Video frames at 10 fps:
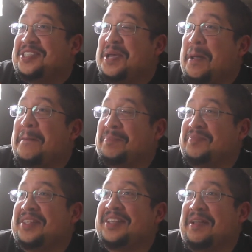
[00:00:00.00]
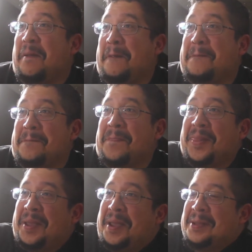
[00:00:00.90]
Now, wizards are
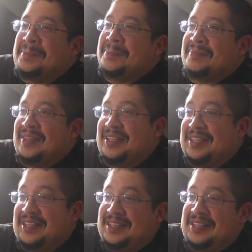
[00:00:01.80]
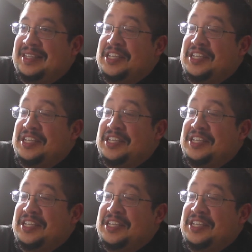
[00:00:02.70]
bad ass.